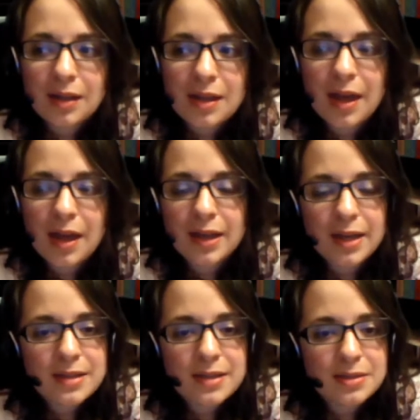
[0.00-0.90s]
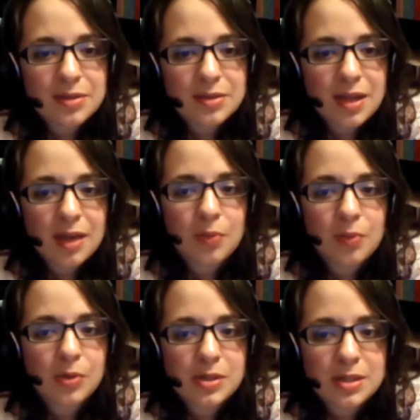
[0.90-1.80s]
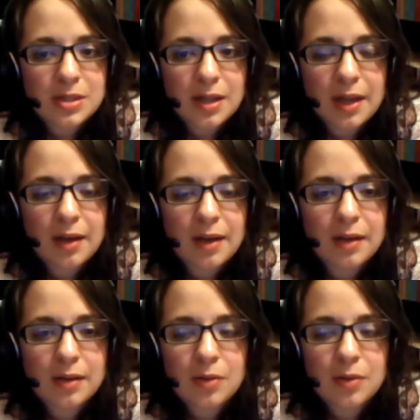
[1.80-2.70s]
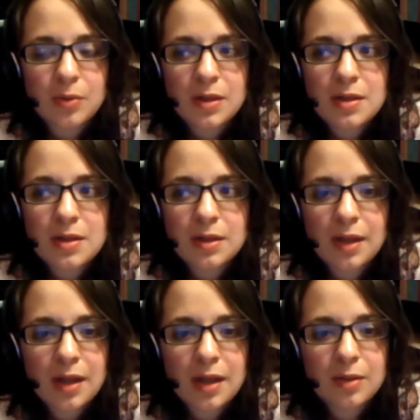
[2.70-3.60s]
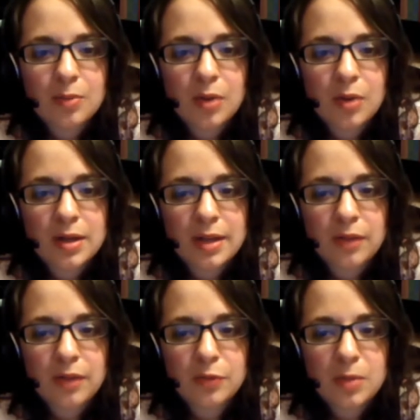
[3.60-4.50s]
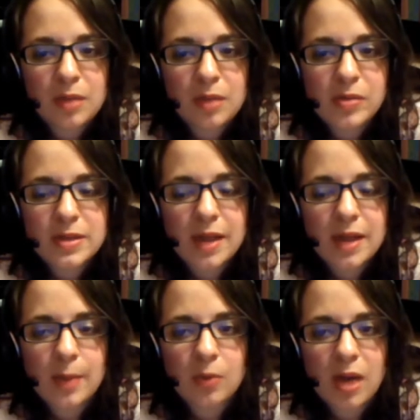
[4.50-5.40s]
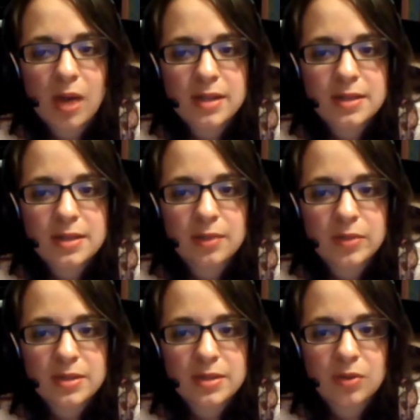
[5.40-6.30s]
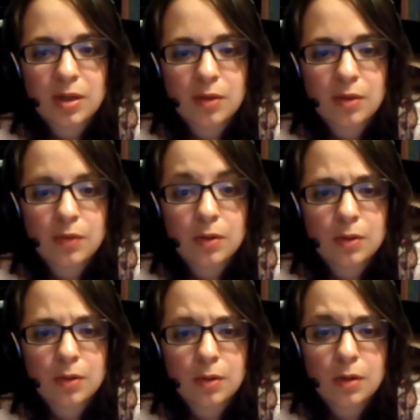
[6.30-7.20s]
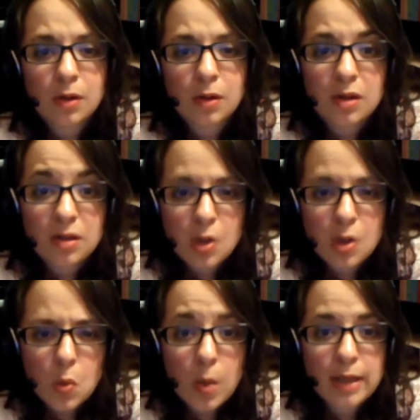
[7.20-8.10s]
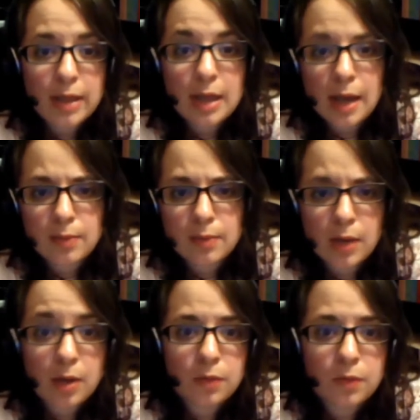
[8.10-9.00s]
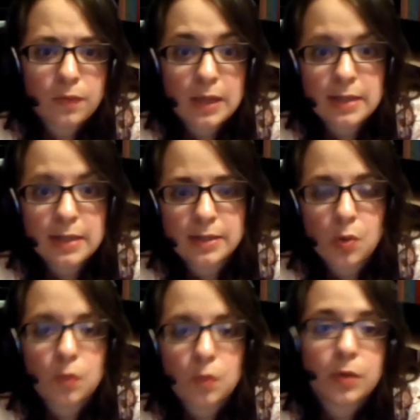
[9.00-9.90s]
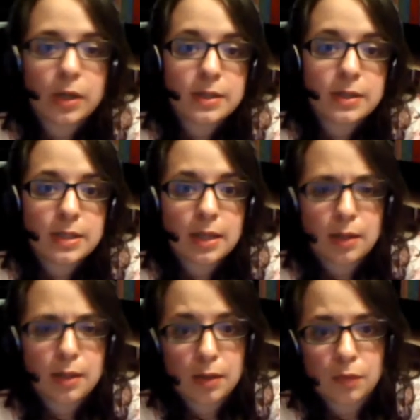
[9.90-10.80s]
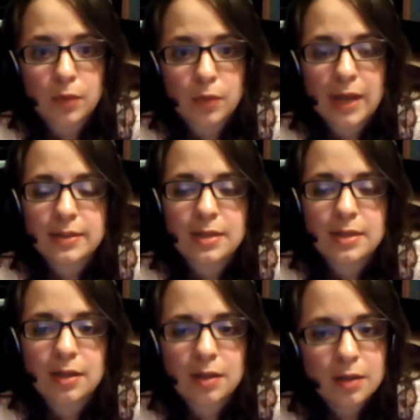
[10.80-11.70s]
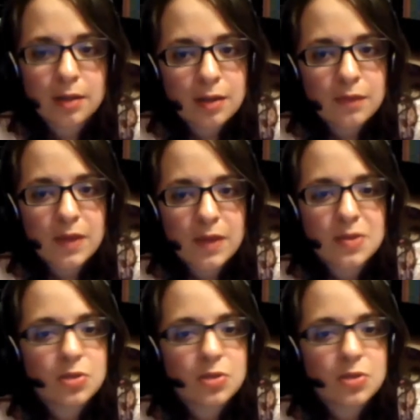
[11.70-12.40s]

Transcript: I still think it worked, and the only thing that kind of brought it down for me was Emma Watson was still getting over her wacky eyebrow phase and over-enunciating, overacting phase.